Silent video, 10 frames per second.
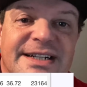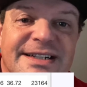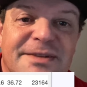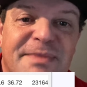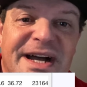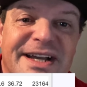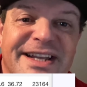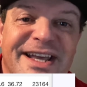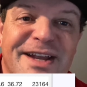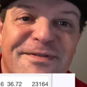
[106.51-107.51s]
combined
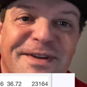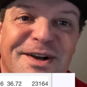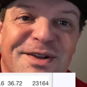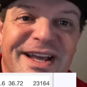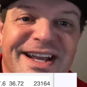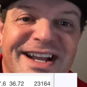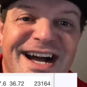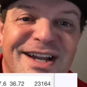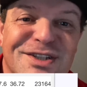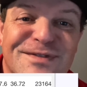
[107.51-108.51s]
NFL and
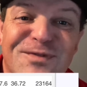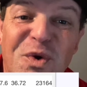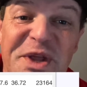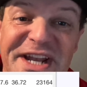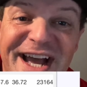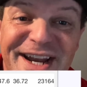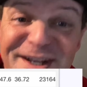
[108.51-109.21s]
college 49